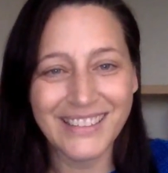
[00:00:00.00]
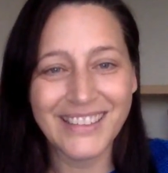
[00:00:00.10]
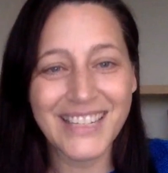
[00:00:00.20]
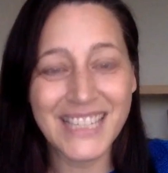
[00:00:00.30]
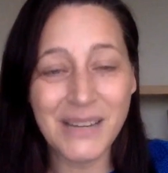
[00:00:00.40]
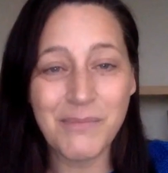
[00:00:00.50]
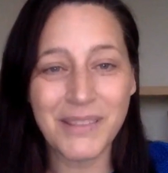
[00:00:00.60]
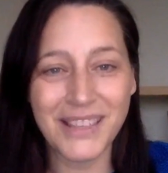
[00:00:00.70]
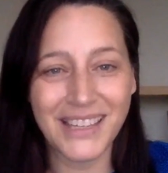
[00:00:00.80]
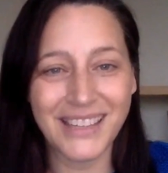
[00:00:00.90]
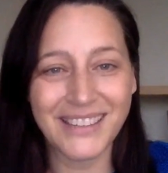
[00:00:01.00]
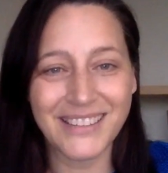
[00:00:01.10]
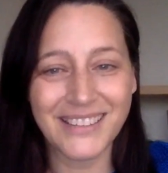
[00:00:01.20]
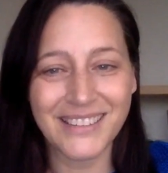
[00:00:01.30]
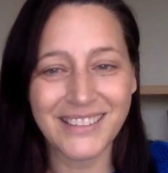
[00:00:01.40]
the deep things
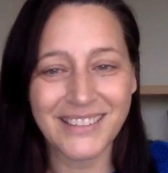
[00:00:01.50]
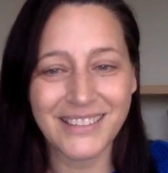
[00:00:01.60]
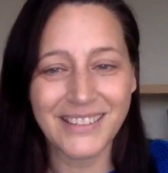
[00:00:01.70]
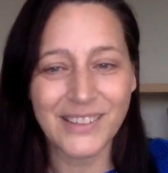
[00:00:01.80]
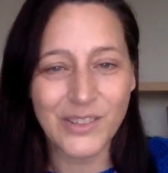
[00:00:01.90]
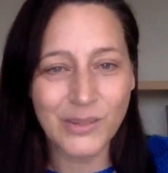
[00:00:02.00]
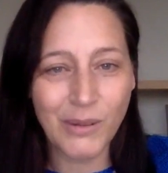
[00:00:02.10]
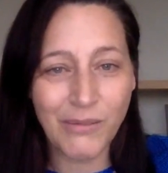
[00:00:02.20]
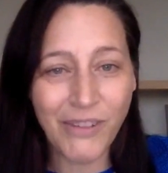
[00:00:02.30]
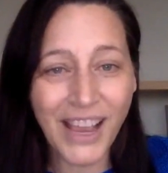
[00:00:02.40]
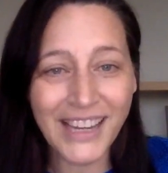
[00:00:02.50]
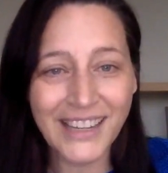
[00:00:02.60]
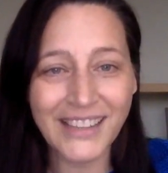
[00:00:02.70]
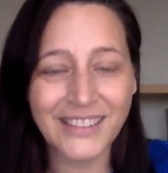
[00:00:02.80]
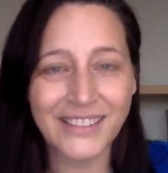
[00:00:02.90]
to refine
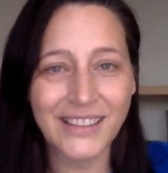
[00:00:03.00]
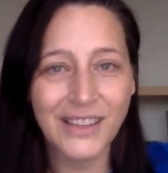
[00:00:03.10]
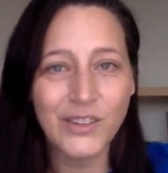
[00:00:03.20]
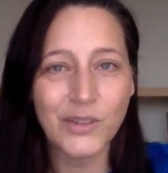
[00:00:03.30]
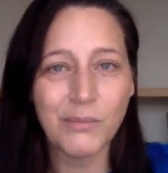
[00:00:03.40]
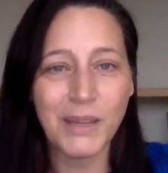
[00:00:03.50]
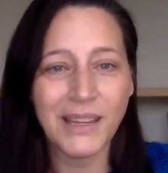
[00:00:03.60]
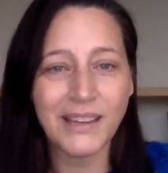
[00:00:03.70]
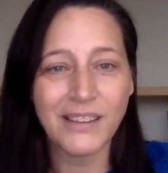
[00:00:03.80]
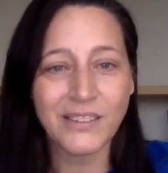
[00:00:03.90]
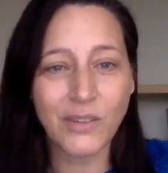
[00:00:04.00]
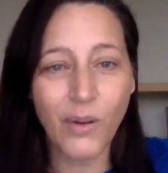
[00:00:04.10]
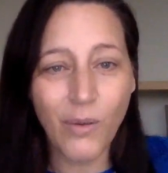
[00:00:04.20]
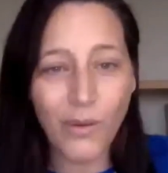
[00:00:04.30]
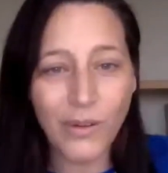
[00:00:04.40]
us, to make us
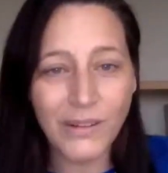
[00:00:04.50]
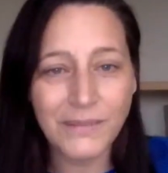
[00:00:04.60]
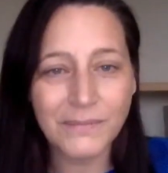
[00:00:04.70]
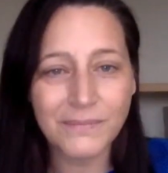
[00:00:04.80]
whole,